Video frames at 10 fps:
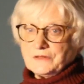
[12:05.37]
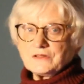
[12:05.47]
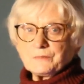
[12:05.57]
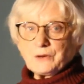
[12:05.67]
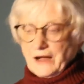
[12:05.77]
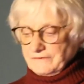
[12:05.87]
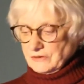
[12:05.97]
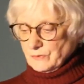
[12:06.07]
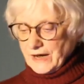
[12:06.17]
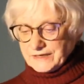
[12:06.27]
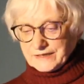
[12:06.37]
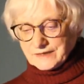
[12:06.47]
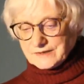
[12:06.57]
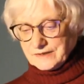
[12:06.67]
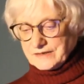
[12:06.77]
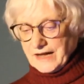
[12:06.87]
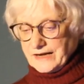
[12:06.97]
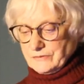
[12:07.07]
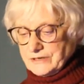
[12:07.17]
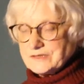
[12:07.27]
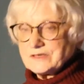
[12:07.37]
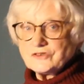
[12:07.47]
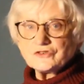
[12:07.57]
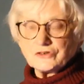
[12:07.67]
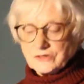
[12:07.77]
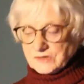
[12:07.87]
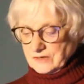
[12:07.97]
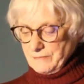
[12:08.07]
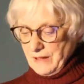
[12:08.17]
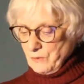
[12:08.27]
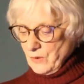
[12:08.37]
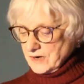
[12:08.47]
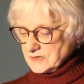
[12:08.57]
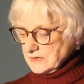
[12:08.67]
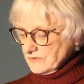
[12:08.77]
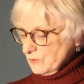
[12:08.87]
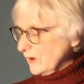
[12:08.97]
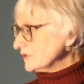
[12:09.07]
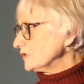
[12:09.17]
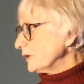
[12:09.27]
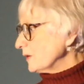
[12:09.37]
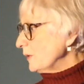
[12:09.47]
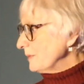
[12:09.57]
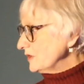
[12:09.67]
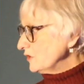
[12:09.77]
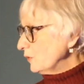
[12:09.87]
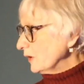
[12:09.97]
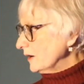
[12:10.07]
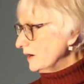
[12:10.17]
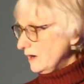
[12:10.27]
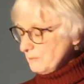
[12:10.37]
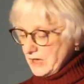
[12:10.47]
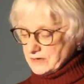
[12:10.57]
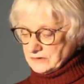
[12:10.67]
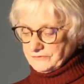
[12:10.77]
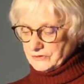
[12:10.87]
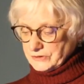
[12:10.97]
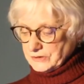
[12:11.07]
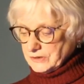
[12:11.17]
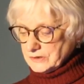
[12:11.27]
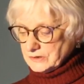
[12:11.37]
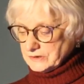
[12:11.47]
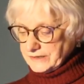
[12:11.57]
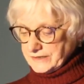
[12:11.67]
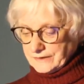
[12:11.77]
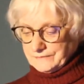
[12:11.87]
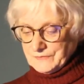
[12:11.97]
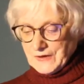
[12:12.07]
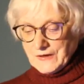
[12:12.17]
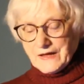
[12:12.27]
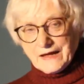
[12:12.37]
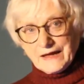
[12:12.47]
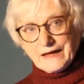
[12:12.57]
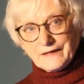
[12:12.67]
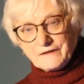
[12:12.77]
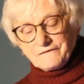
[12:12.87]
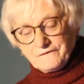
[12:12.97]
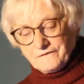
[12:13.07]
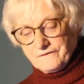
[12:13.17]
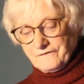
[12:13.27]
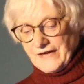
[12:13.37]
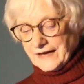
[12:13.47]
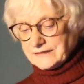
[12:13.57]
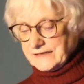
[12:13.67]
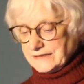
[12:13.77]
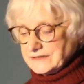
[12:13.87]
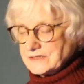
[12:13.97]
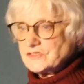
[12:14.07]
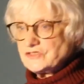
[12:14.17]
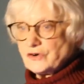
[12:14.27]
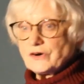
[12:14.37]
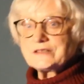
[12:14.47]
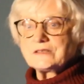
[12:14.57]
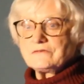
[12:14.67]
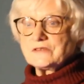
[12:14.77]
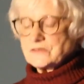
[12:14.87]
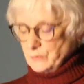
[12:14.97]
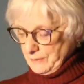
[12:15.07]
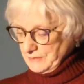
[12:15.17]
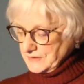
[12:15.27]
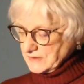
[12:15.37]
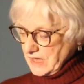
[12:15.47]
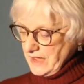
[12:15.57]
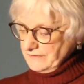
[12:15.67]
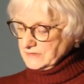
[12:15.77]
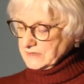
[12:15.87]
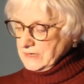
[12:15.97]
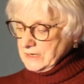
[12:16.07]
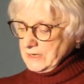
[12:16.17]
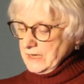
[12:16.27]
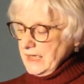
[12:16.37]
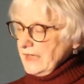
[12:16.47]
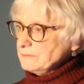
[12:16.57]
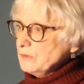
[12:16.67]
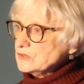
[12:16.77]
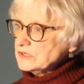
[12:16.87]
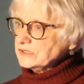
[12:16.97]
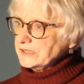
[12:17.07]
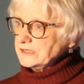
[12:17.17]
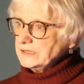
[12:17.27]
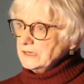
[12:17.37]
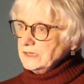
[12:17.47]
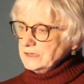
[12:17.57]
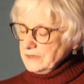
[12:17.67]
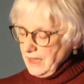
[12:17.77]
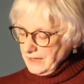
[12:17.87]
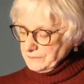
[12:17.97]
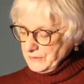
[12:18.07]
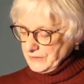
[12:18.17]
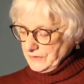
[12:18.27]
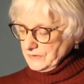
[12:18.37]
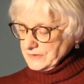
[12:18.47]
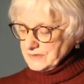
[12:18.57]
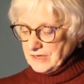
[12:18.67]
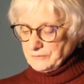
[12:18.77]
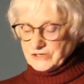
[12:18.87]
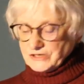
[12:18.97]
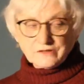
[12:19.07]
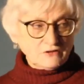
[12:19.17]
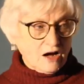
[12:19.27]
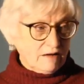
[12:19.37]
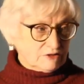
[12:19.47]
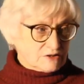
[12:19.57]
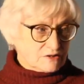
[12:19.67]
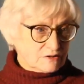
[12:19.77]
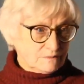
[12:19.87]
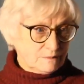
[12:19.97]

the private writings the diaries and journals and memoirs of the westering women who were a model for lydia and the fact that the stories of these women's lives had mostly not been the subject of novels